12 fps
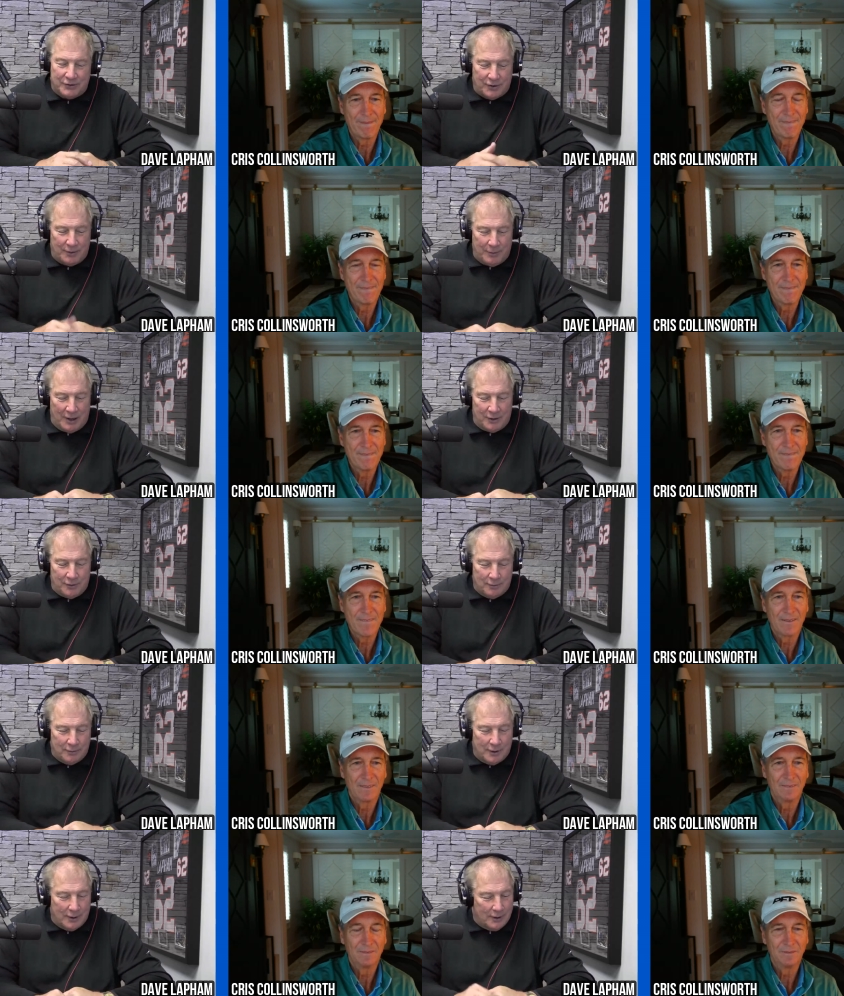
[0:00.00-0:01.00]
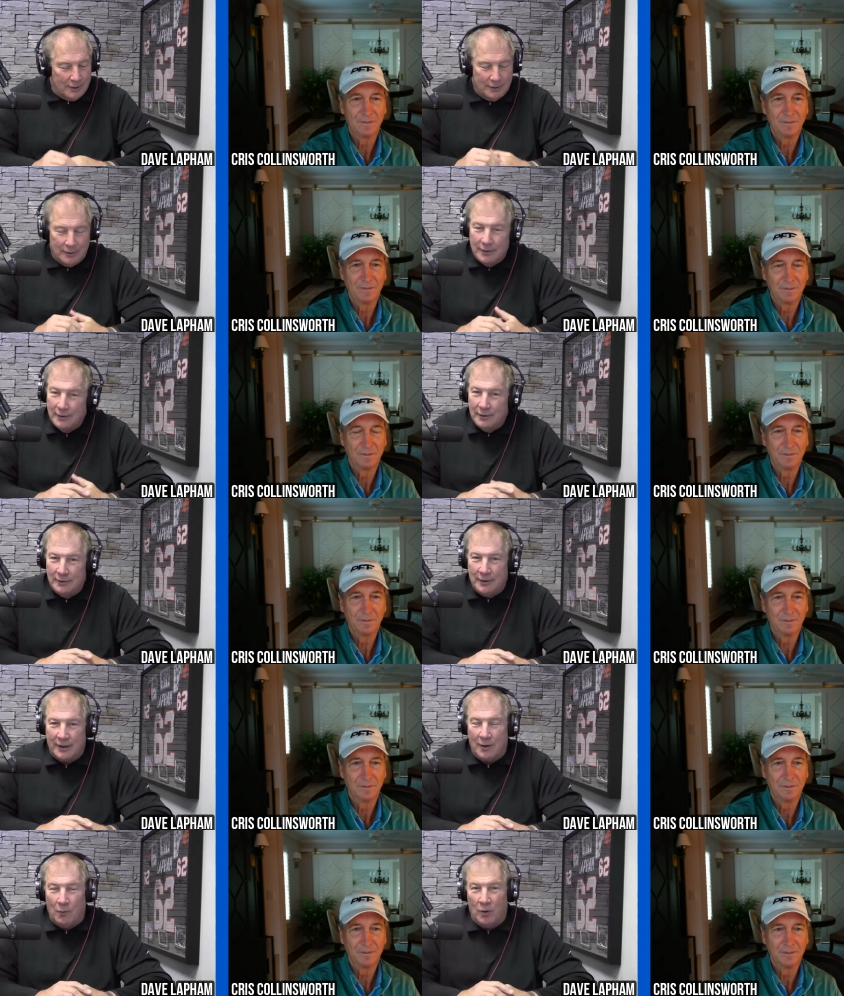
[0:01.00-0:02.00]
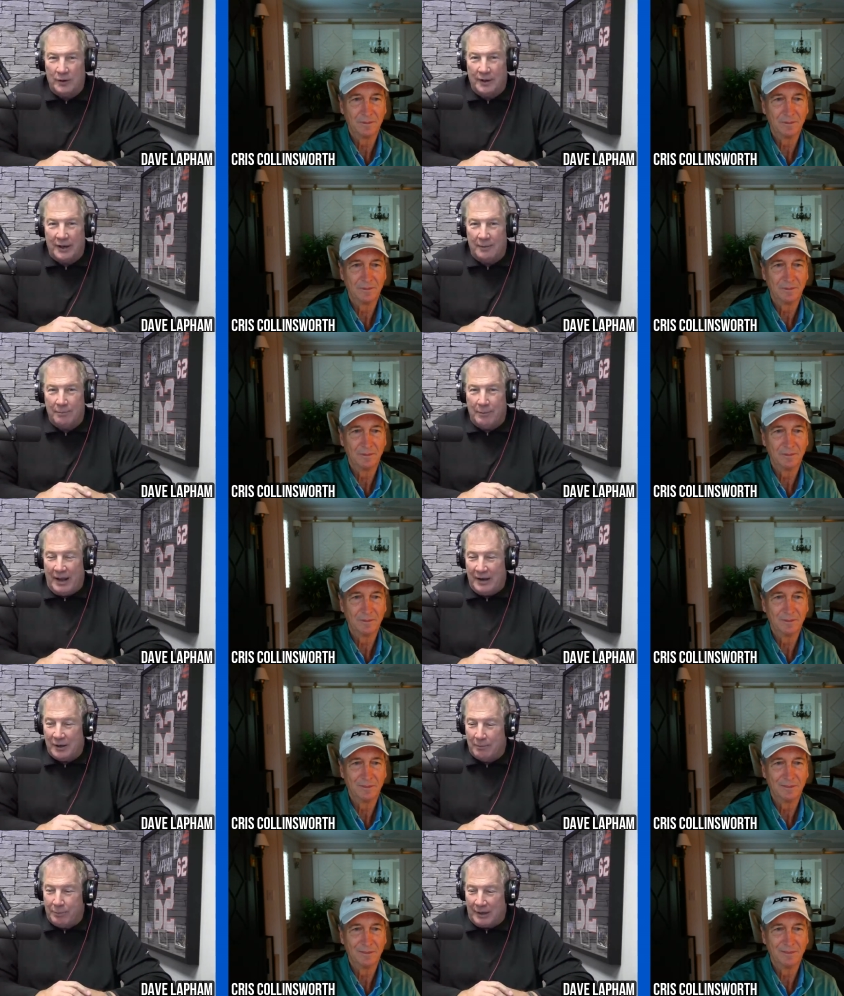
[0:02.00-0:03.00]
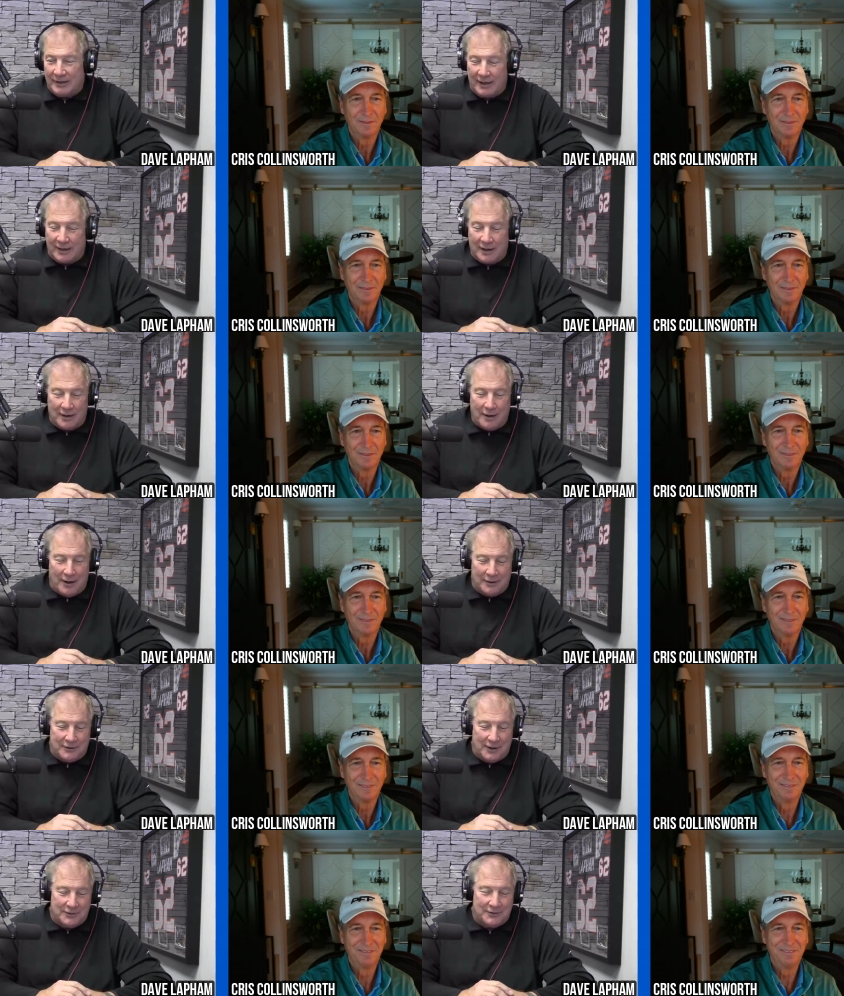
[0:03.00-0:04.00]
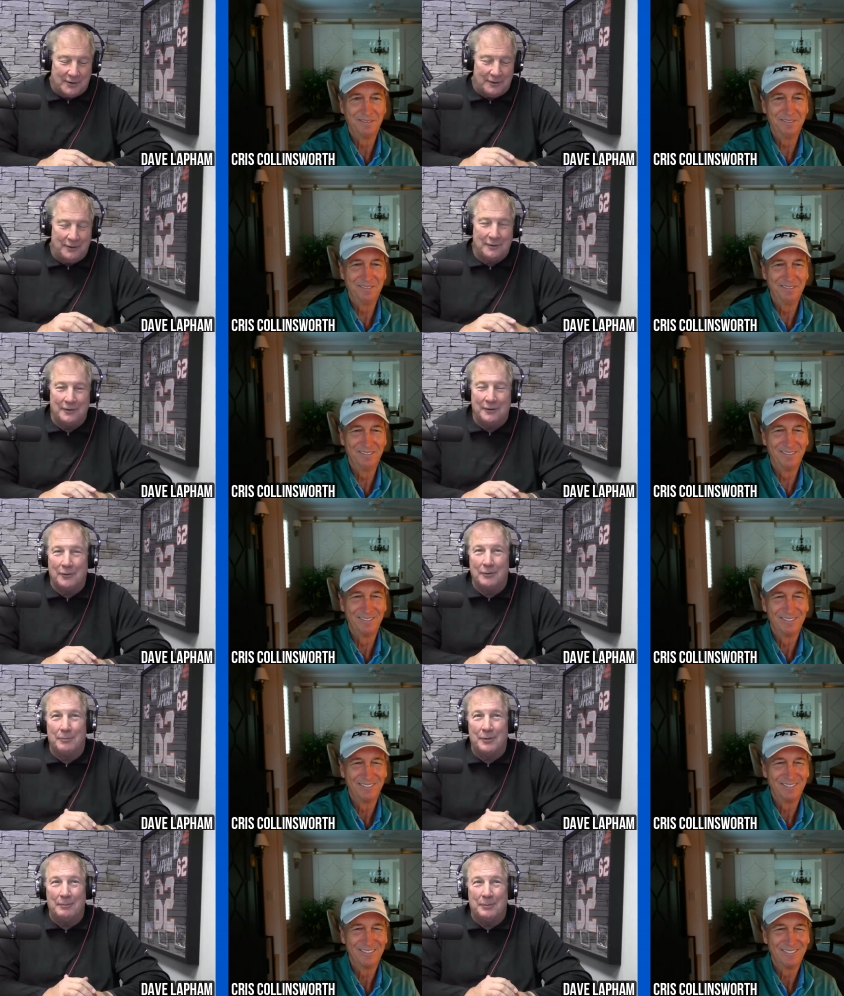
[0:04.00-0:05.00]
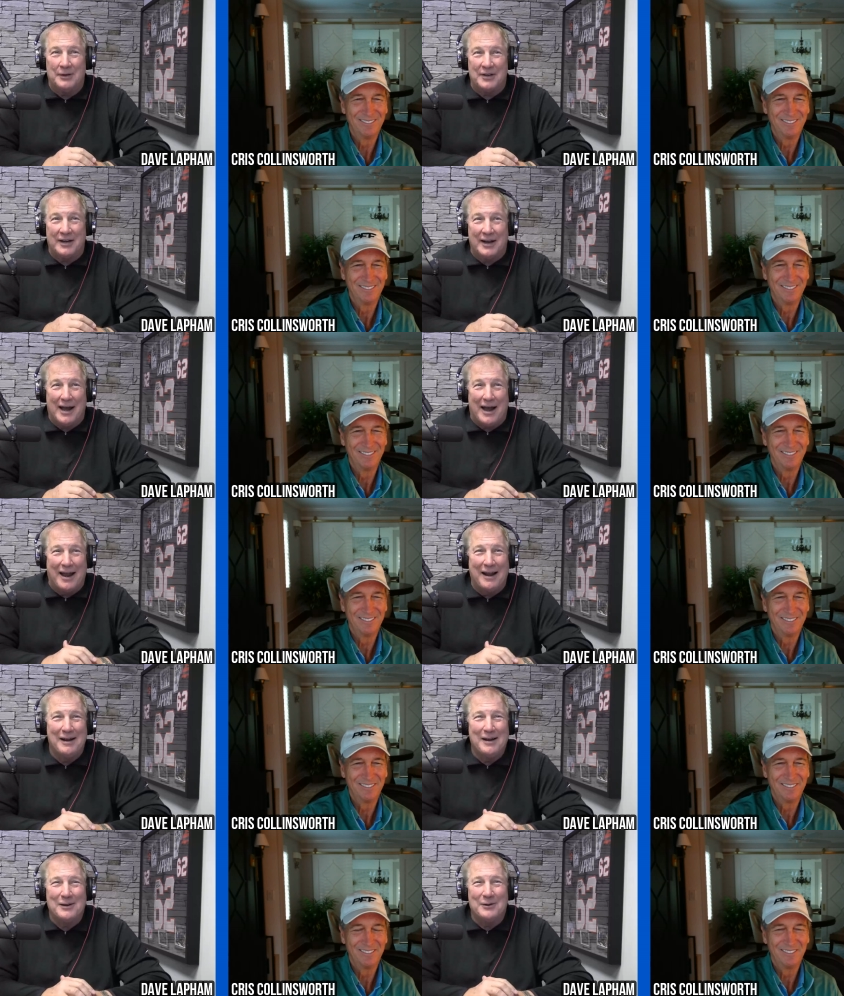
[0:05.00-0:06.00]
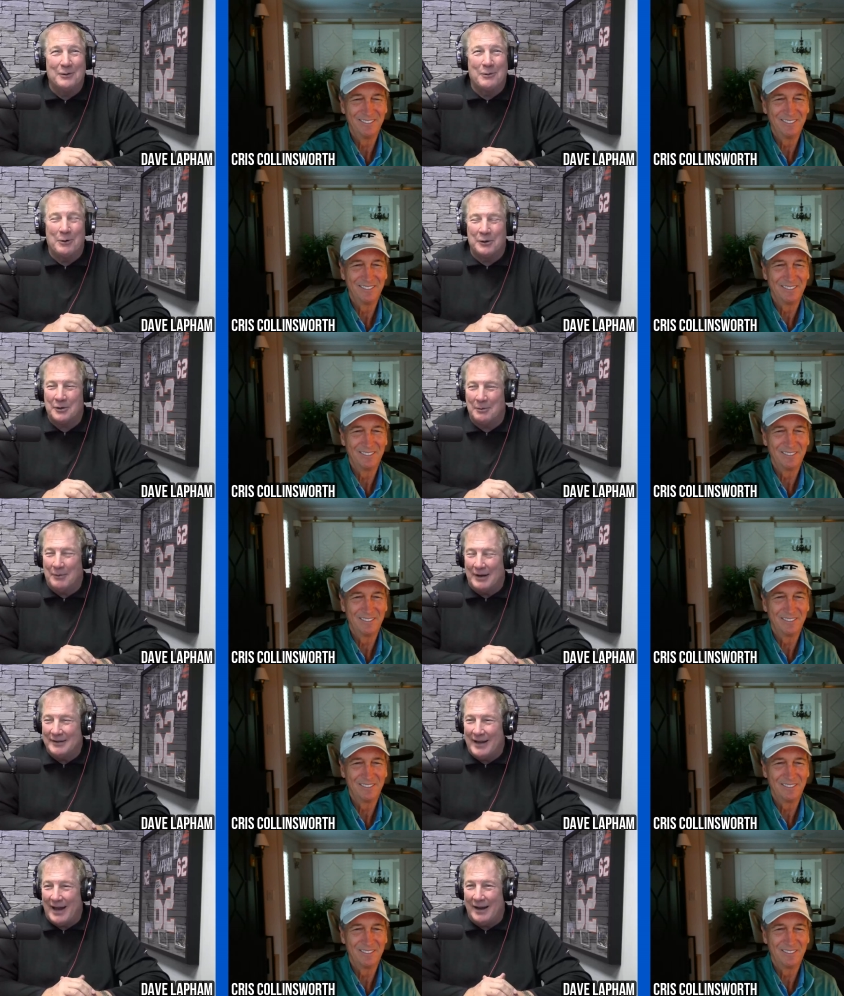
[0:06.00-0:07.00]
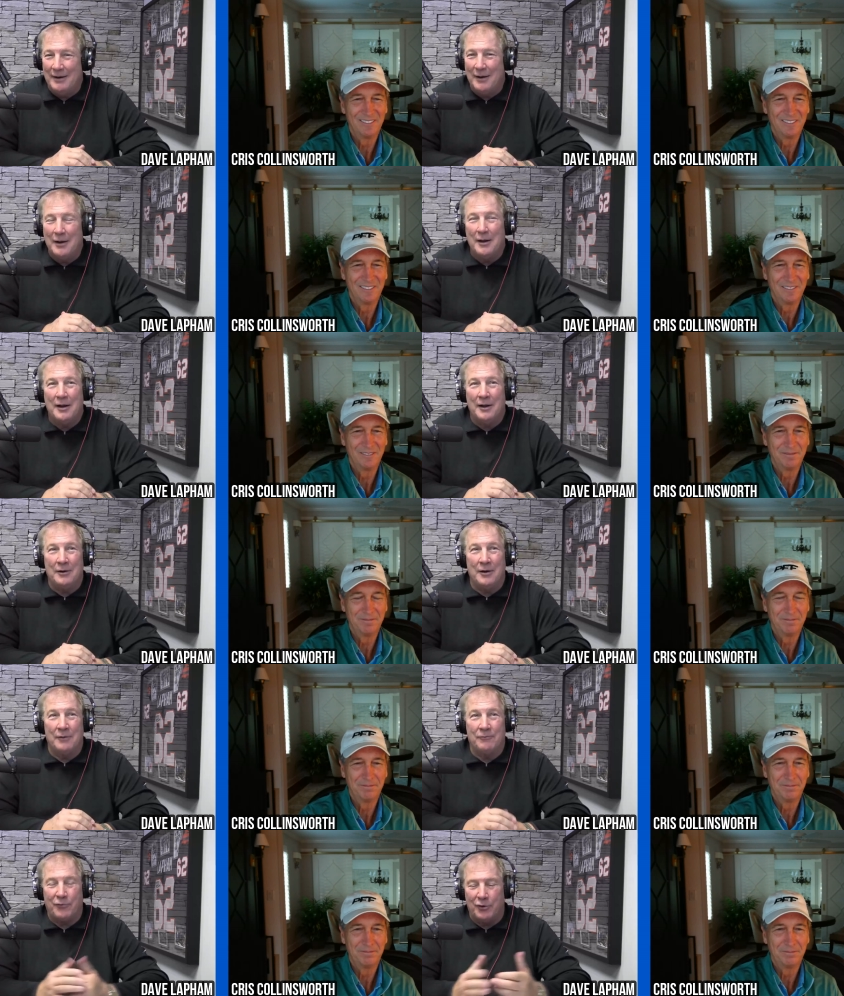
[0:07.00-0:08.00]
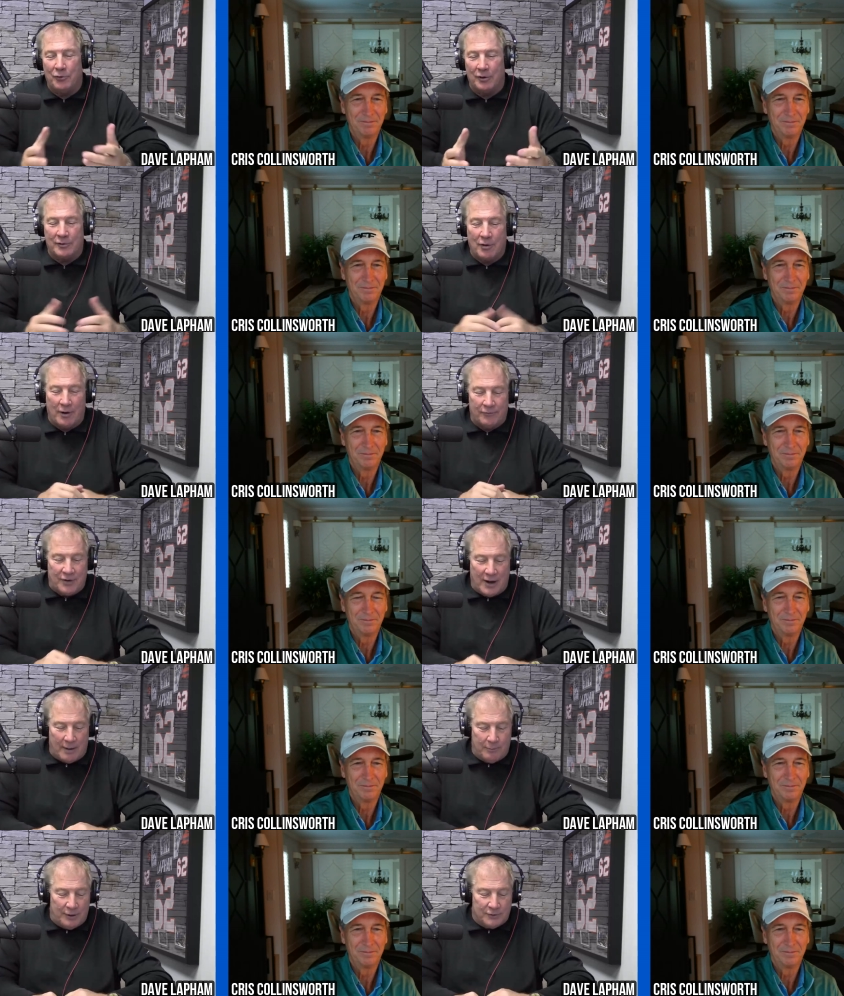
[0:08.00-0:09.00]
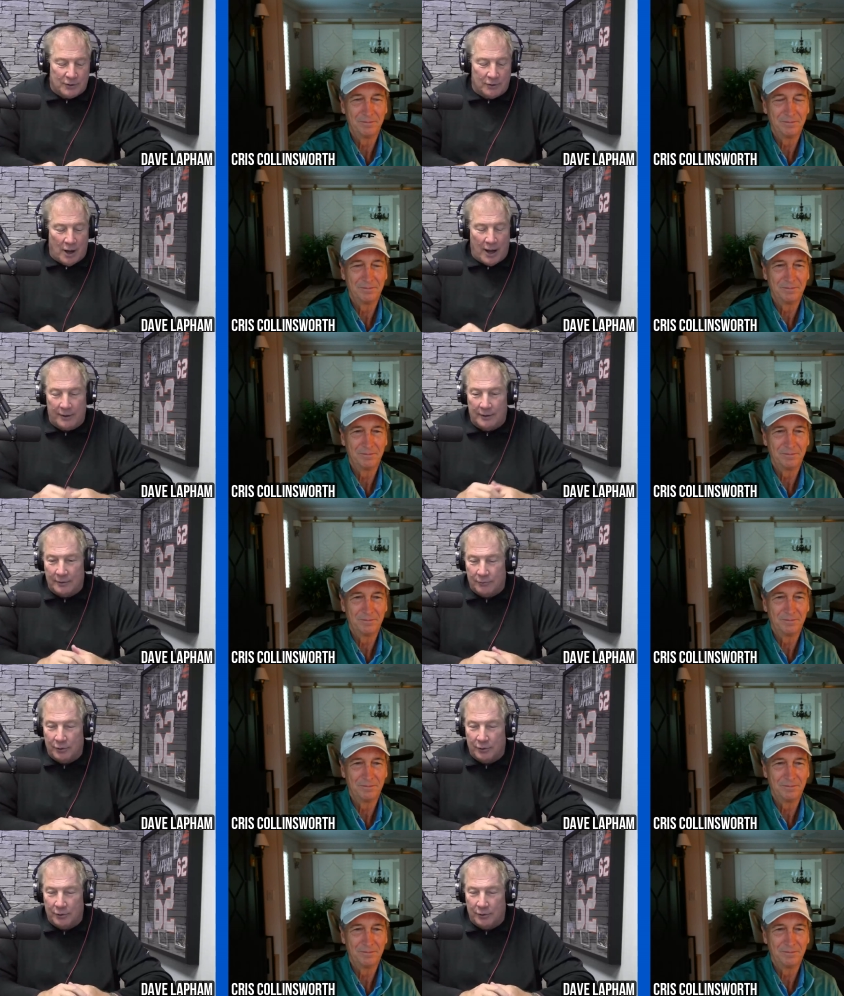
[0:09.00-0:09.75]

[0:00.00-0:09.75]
Speaker 1: man. You uh, like a one-legged man in a butt kicking contest. Uh, you're you're a b- busy guy, no question about that. And and for you to carve time means a lot, and I really